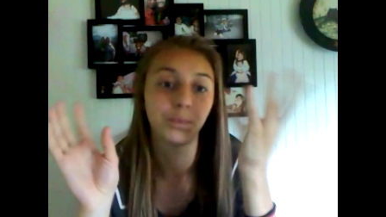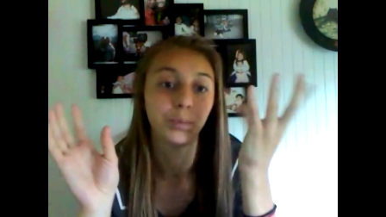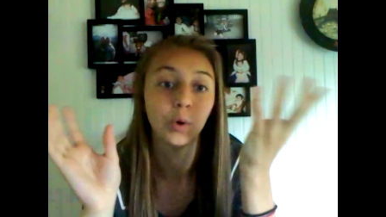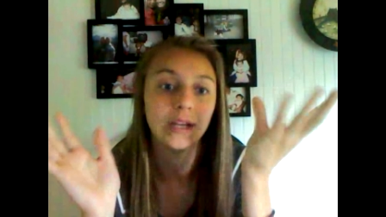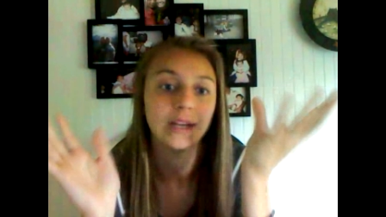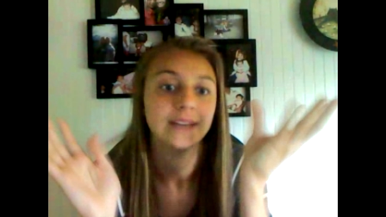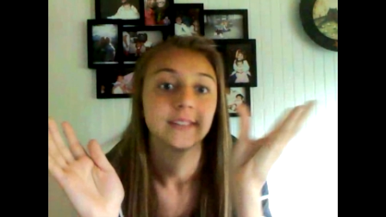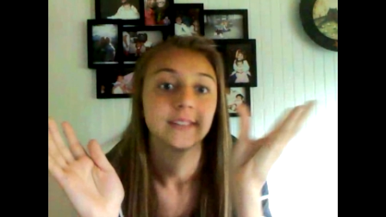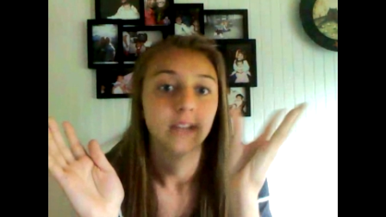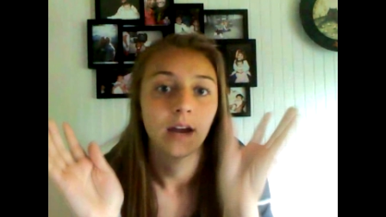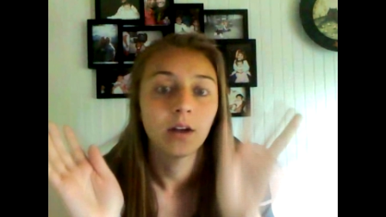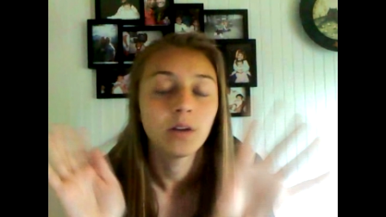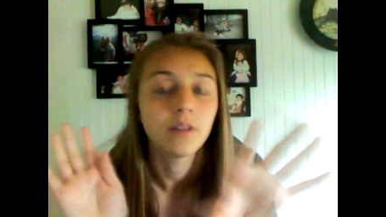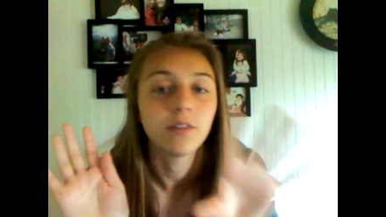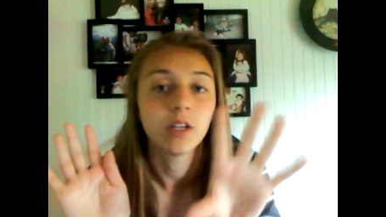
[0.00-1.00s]
Buddhist. I
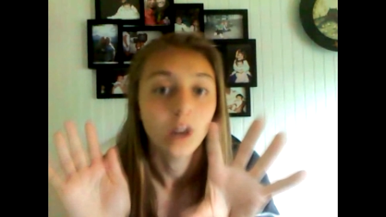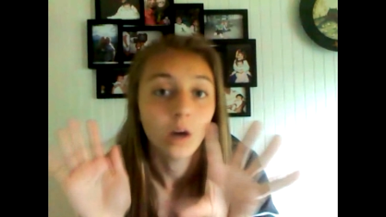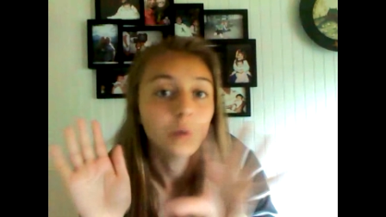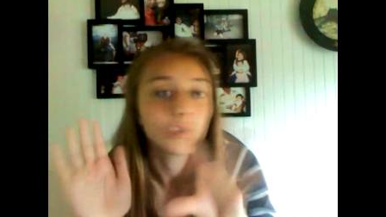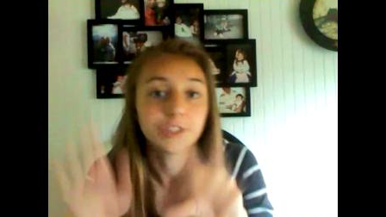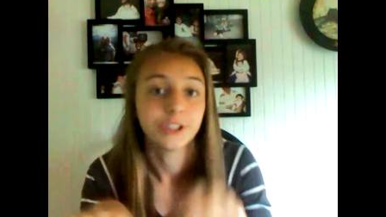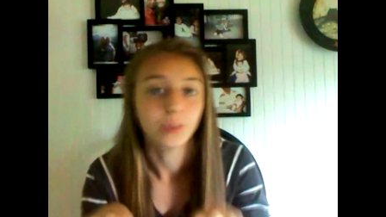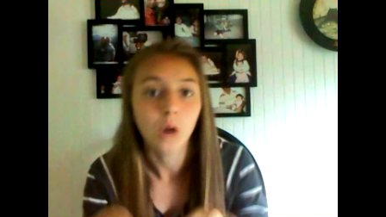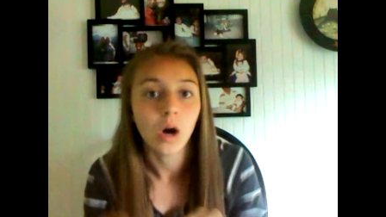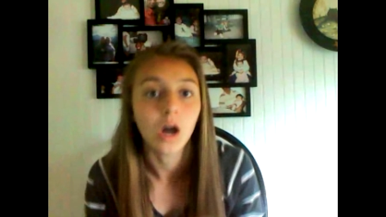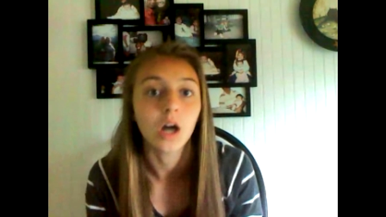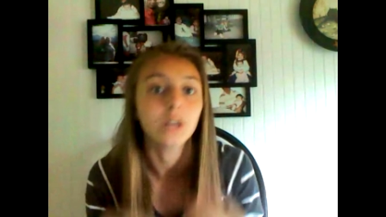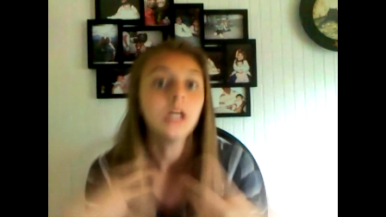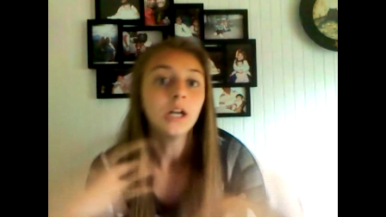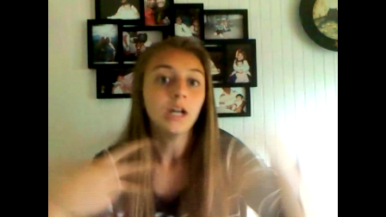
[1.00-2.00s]
don't even know what you
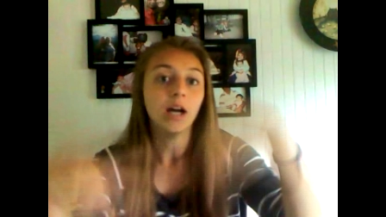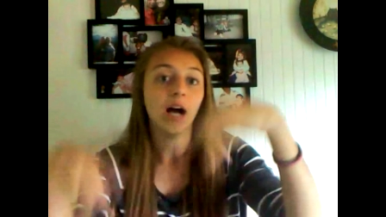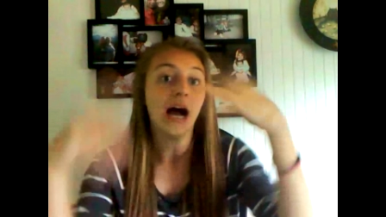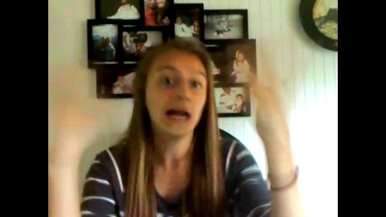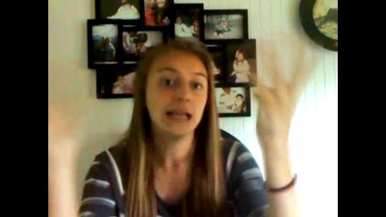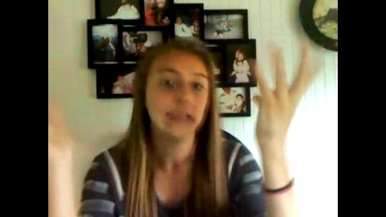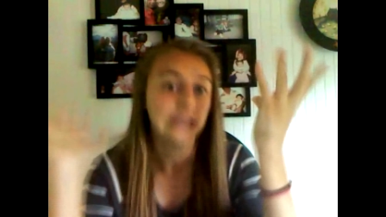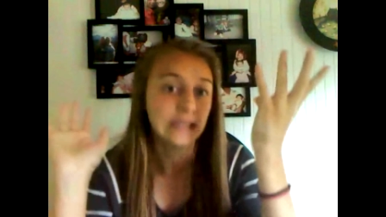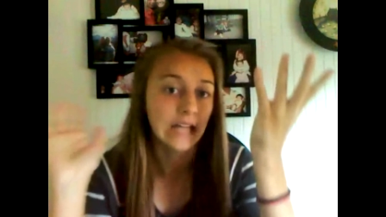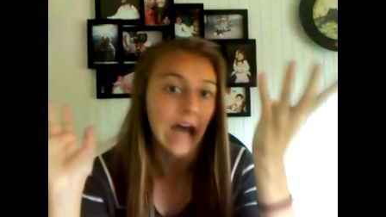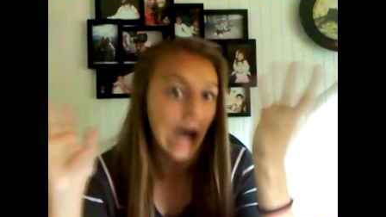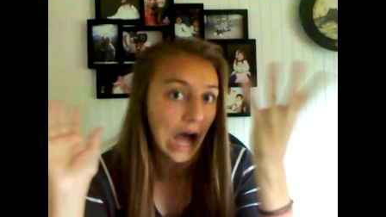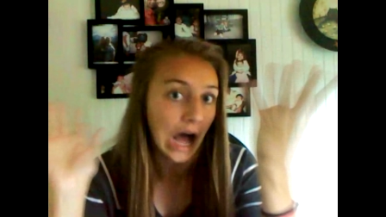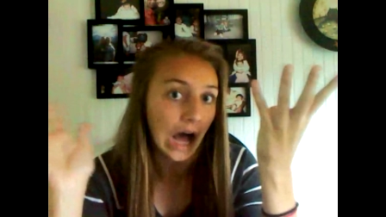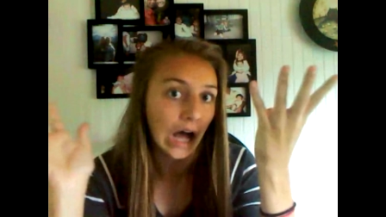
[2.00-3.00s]
are.
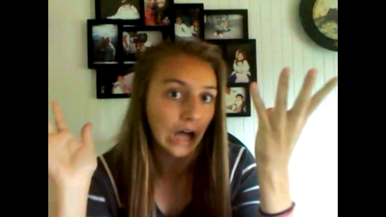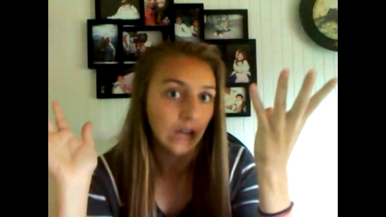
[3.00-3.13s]
Allah.